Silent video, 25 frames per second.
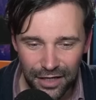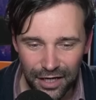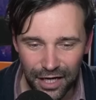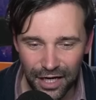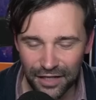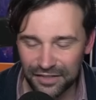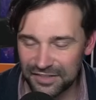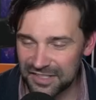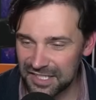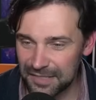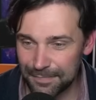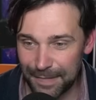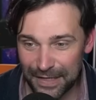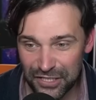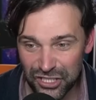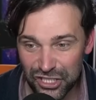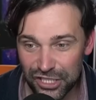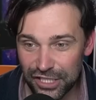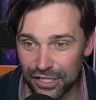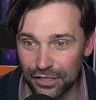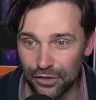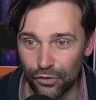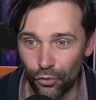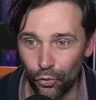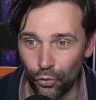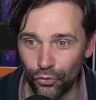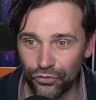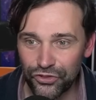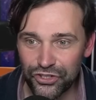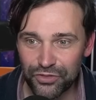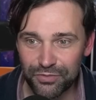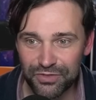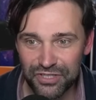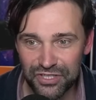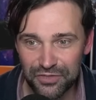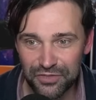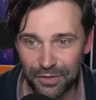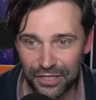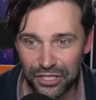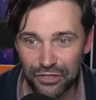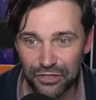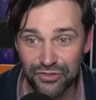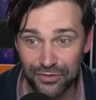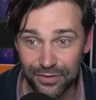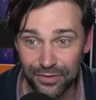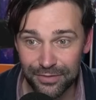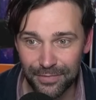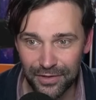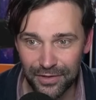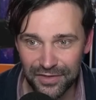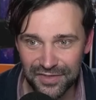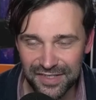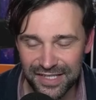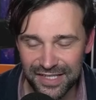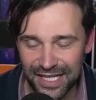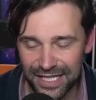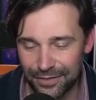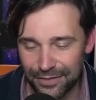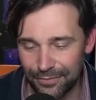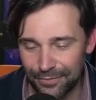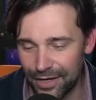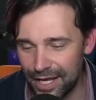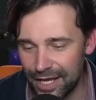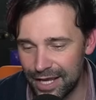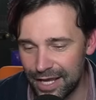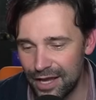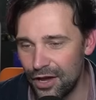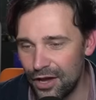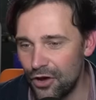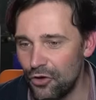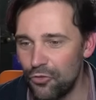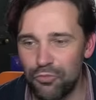especially at launch, which is when you do it mostly anyway,